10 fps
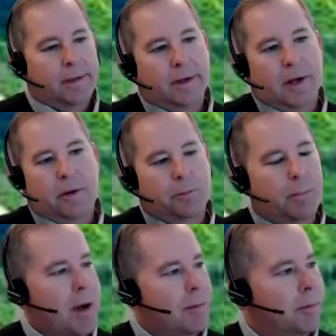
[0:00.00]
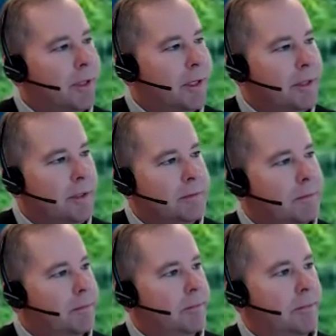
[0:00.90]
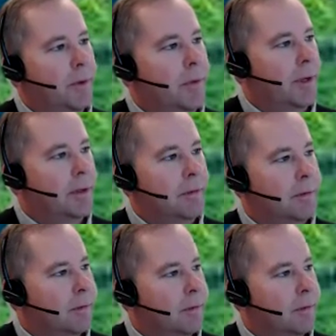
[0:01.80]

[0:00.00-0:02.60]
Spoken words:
I was probably doing